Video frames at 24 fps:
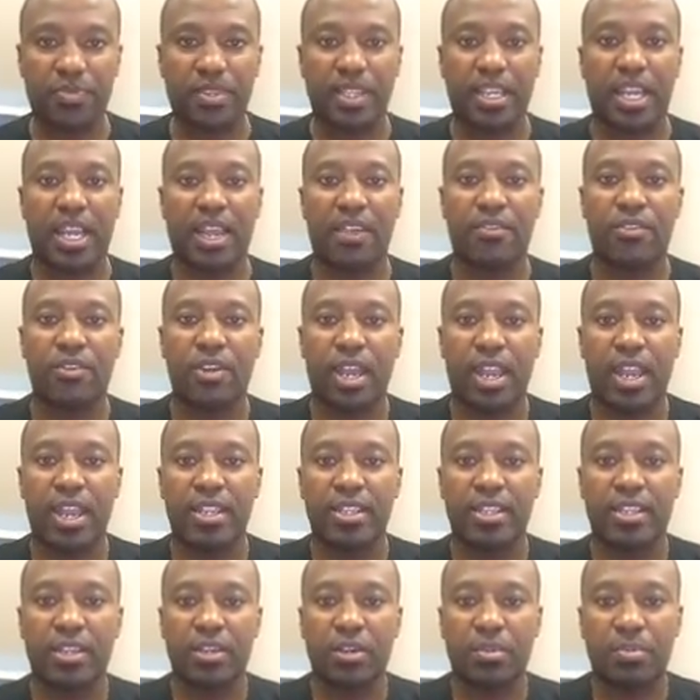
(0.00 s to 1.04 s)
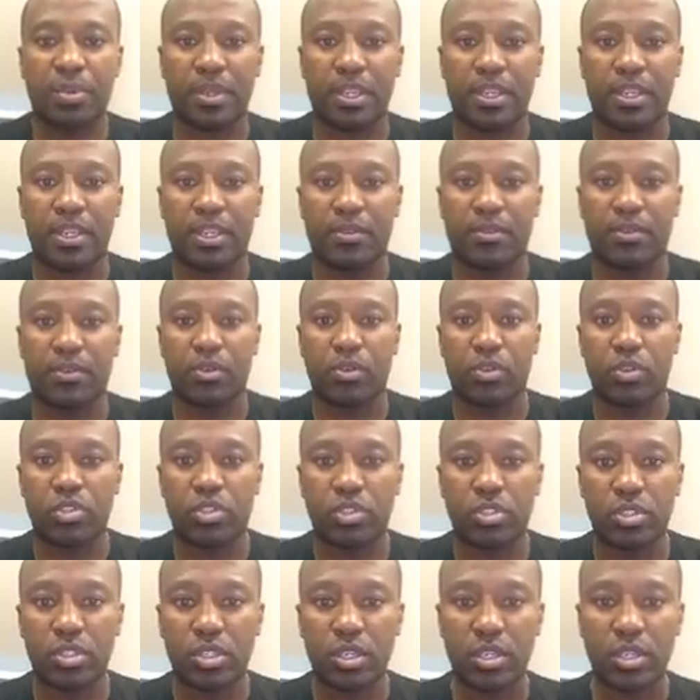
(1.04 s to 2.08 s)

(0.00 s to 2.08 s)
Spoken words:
I've not ended up in divorce.